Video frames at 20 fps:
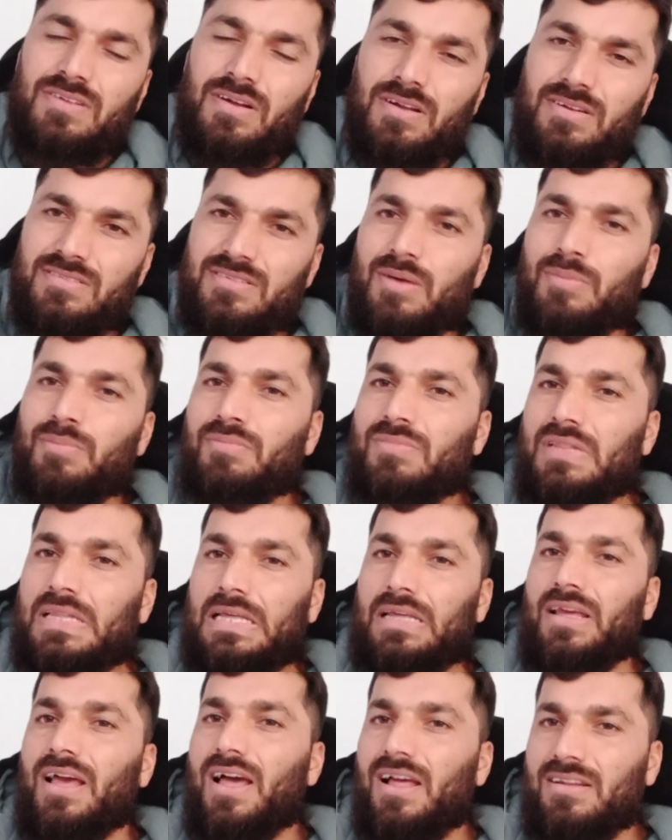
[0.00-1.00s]
or
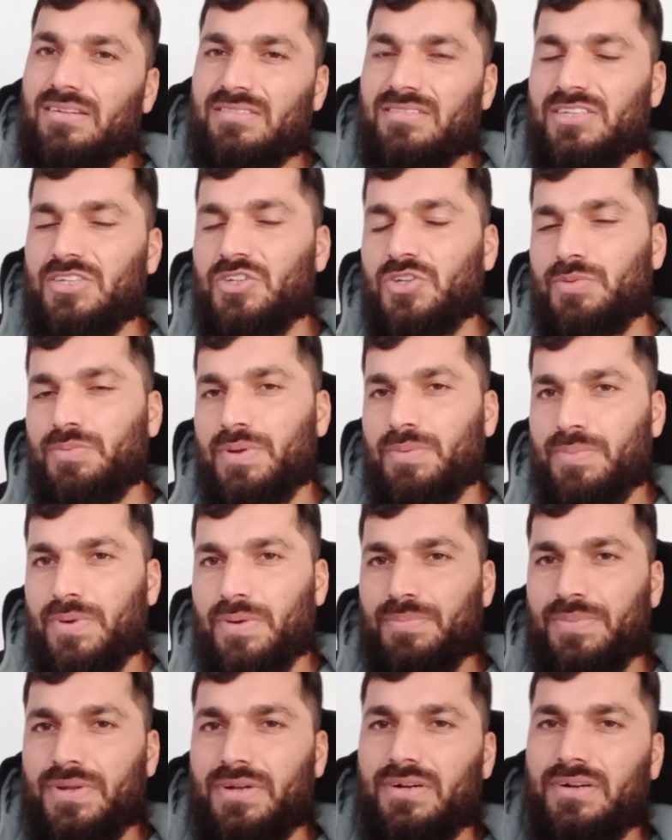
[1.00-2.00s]
something else is to be
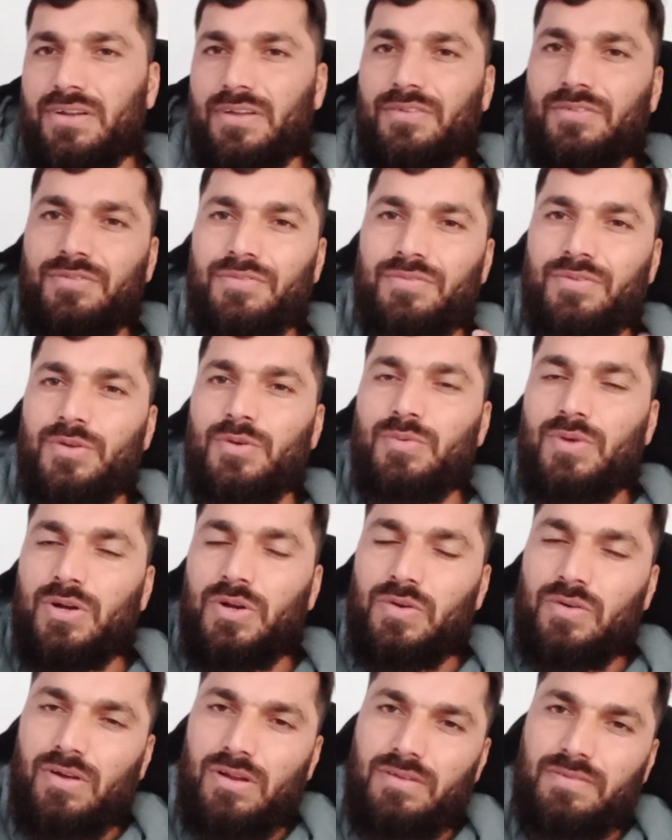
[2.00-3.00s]
prepared if you
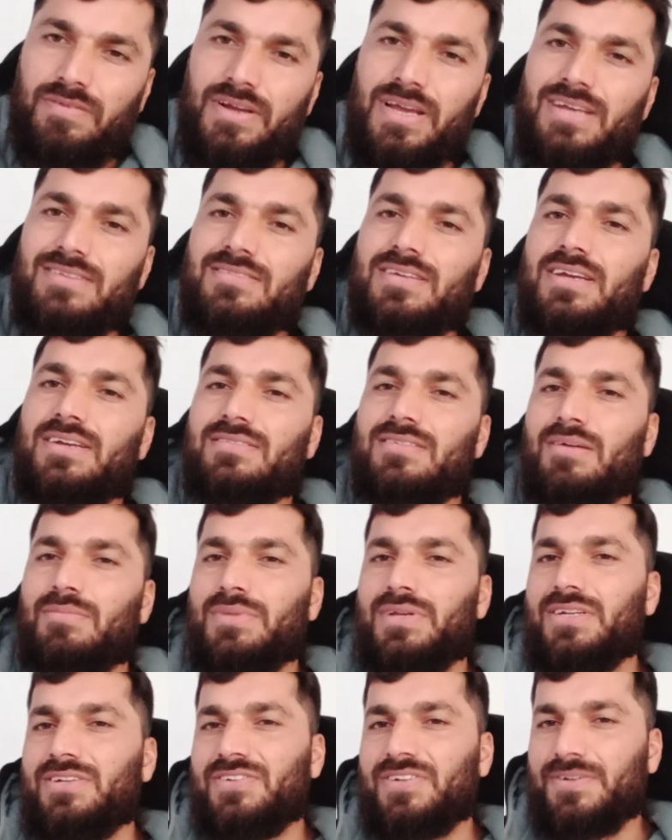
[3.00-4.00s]
want to qualify SI
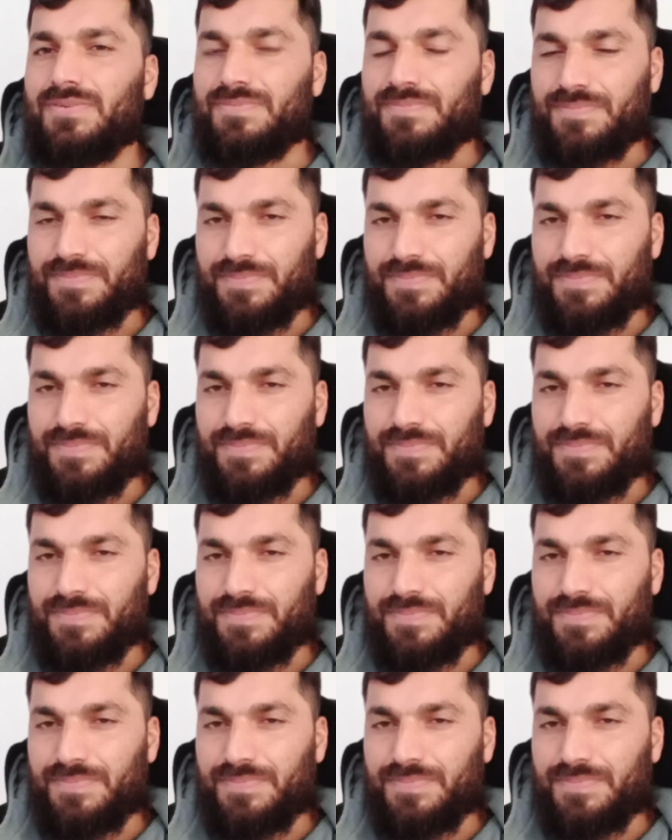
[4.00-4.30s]
examination?